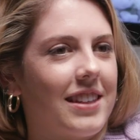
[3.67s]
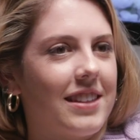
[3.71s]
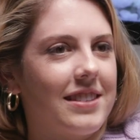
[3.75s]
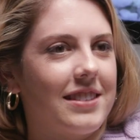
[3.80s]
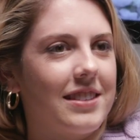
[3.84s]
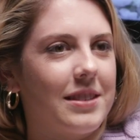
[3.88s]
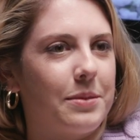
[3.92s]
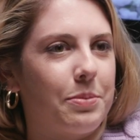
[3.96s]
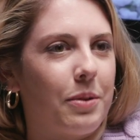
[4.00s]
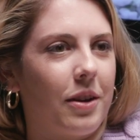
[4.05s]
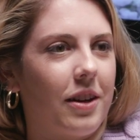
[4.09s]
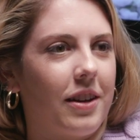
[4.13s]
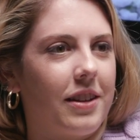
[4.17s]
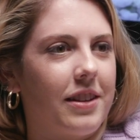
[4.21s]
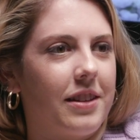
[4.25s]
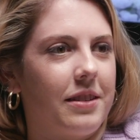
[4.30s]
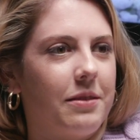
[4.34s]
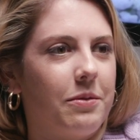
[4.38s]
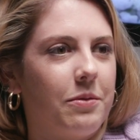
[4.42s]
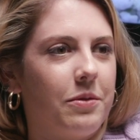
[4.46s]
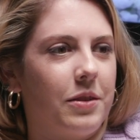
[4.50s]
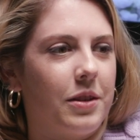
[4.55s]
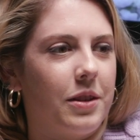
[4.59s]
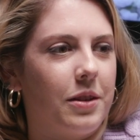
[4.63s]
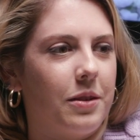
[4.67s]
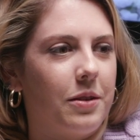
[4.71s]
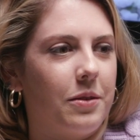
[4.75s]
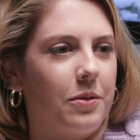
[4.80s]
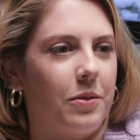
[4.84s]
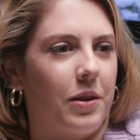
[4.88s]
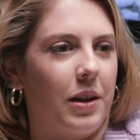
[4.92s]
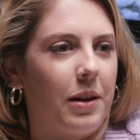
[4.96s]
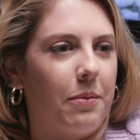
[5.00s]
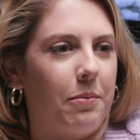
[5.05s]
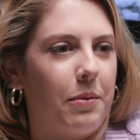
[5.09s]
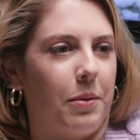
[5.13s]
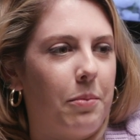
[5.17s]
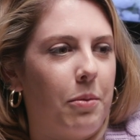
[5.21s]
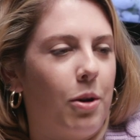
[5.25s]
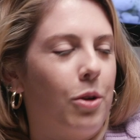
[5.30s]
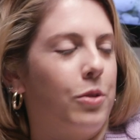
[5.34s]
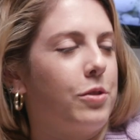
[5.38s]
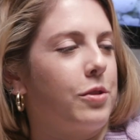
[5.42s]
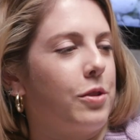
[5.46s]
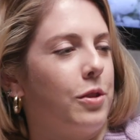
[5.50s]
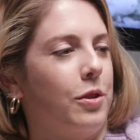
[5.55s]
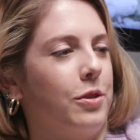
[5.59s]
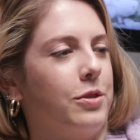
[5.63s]
Sex is probably the one I'm the
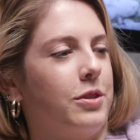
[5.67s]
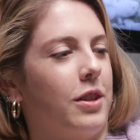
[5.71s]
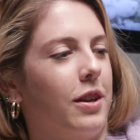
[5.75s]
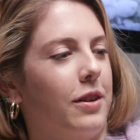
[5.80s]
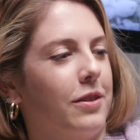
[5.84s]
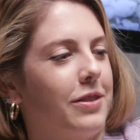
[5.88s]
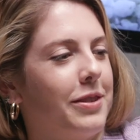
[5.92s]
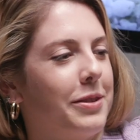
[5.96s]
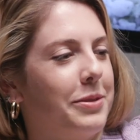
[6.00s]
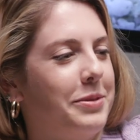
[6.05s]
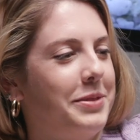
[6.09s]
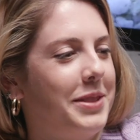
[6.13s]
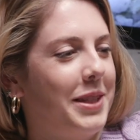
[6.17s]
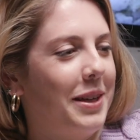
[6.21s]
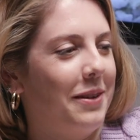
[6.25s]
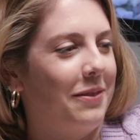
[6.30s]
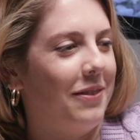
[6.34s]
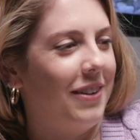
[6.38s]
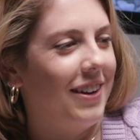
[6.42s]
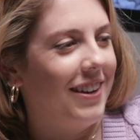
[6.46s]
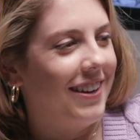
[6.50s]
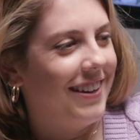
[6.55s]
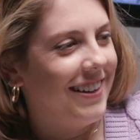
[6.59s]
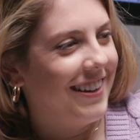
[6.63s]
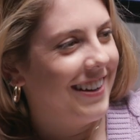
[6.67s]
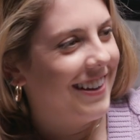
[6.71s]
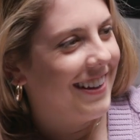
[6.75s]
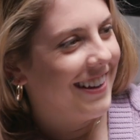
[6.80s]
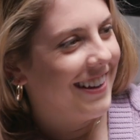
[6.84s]
most closed off for someone.